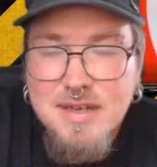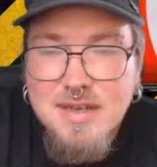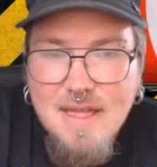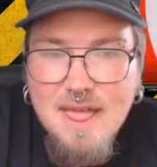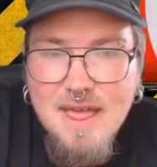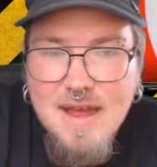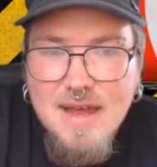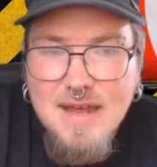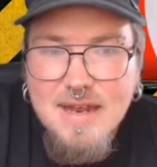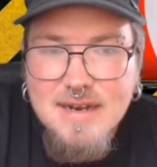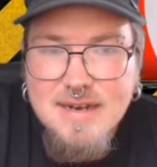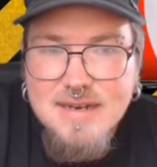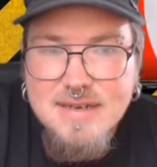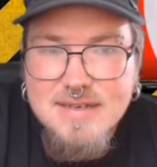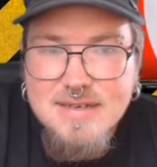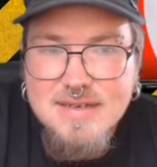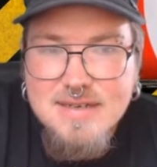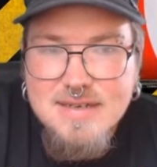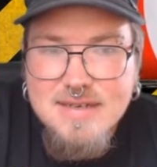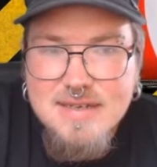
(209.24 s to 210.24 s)

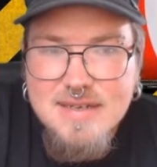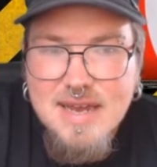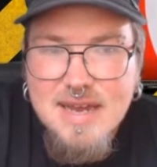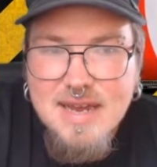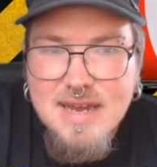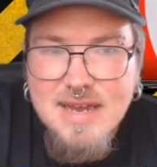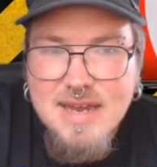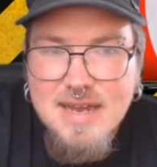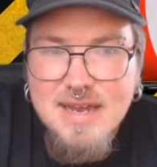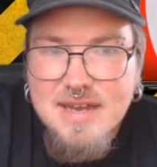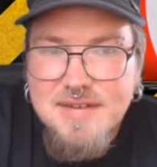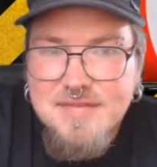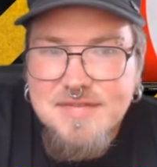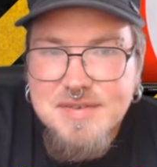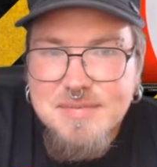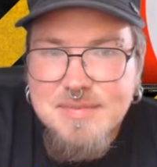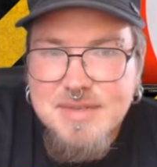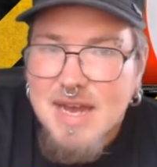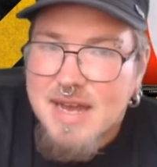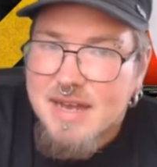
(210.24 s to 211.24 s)
And yeah, I have
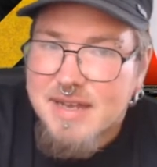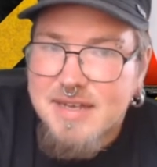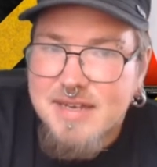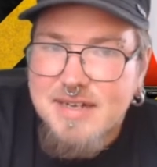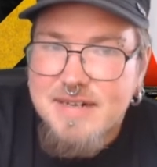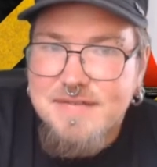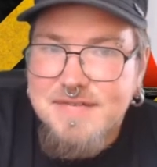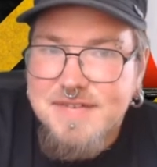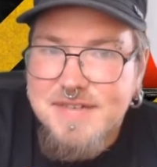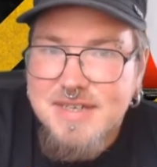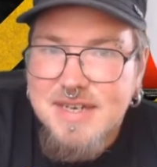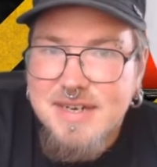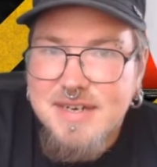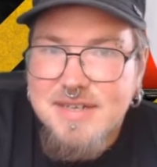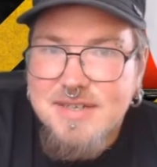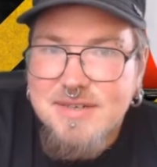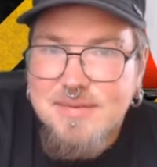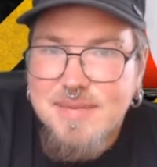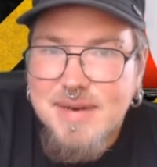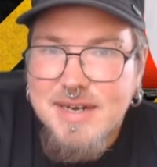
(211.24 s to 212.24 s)
some Dark Elves I
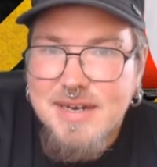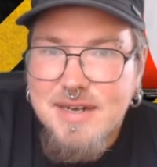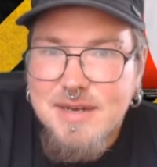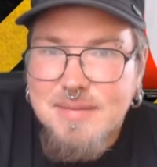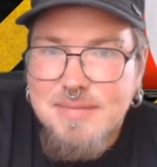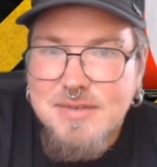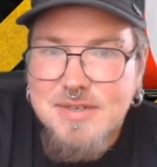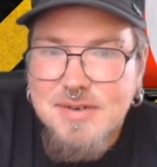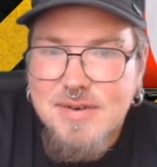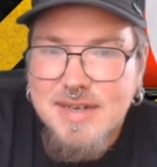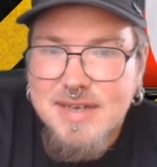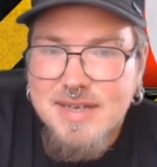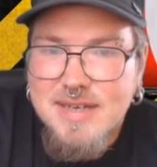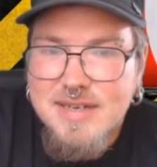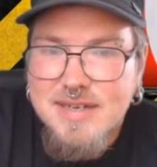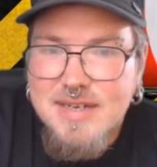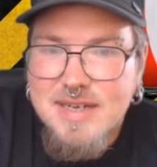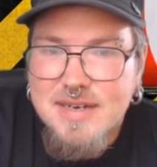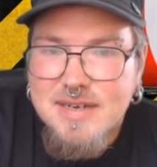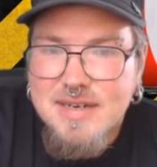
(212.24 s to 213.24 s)
need to paint up so I
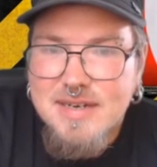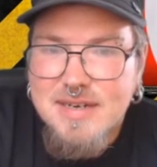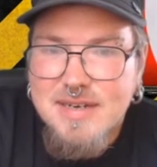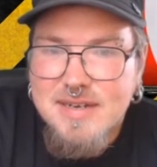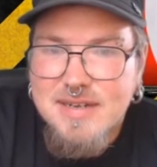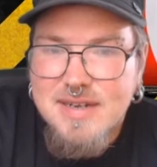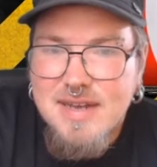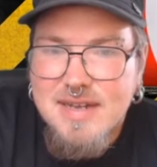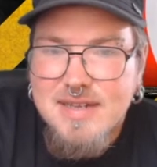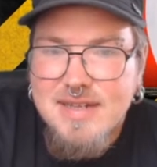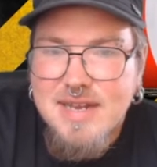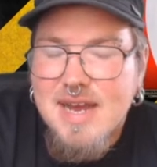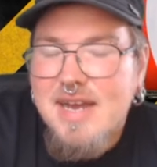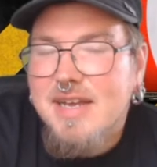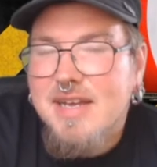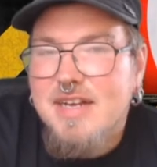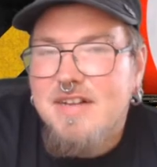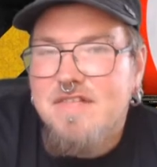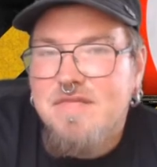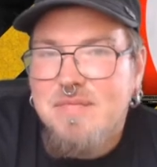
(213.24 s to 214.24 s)
can get a
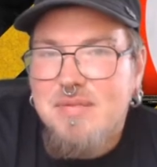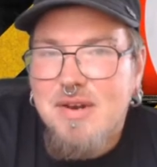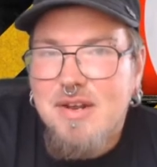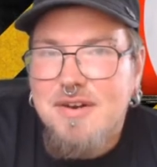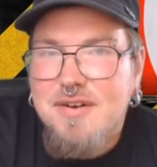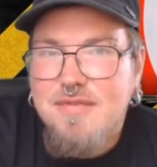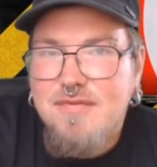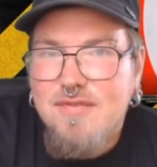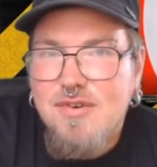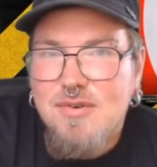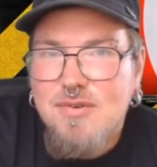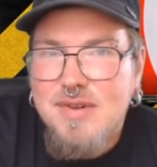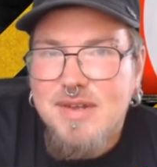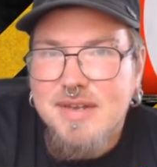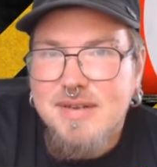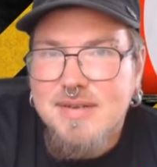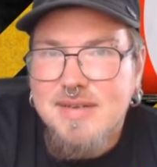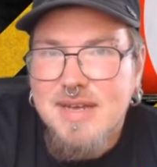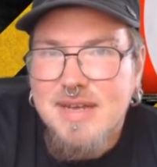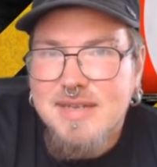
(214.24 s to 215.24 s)
Dark Elf plot
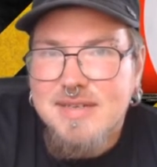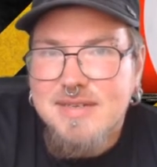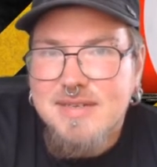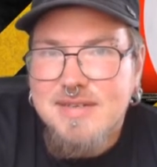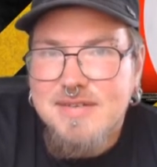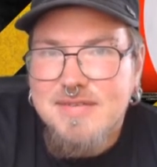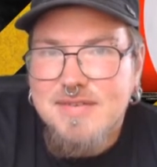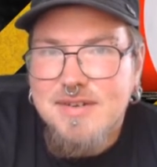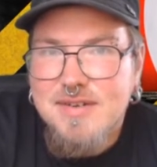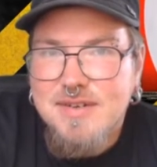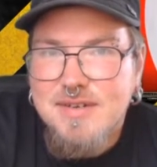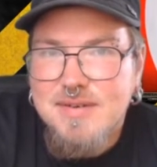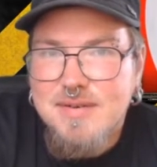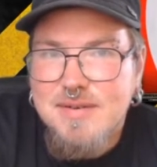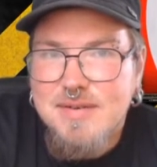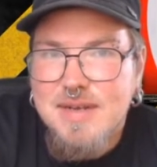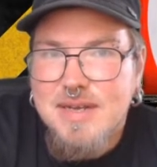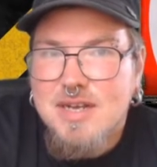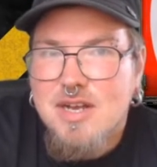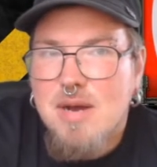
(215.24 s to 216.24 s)
rolling, as
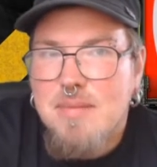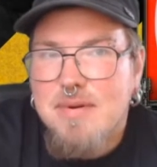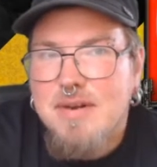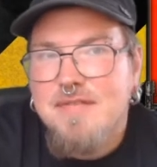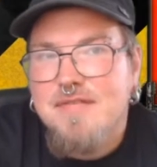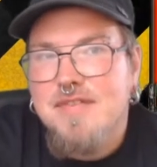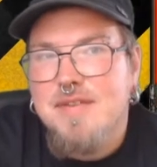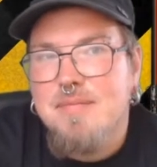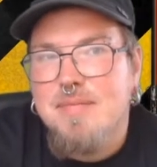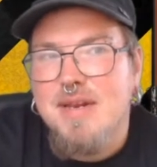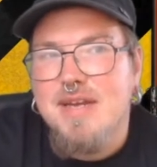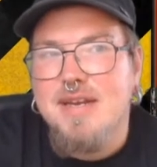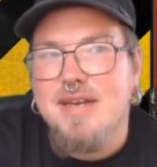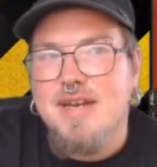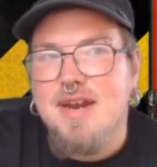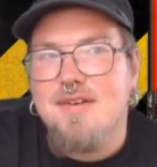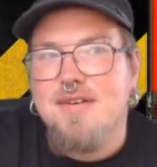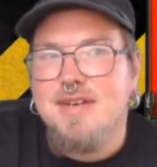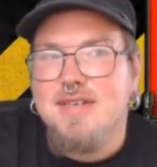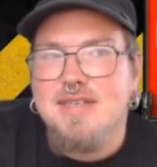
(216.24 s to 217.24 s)
a couple of the player
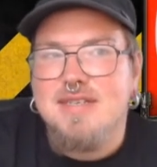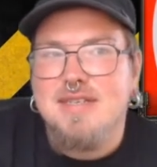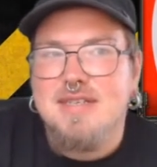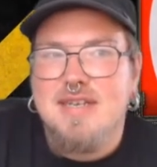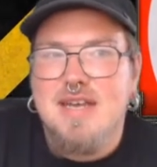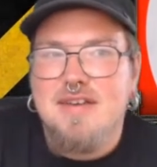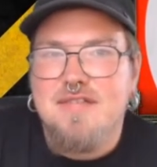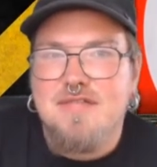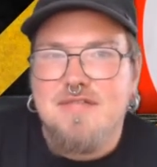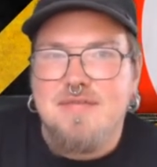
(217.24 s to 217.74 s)
characters have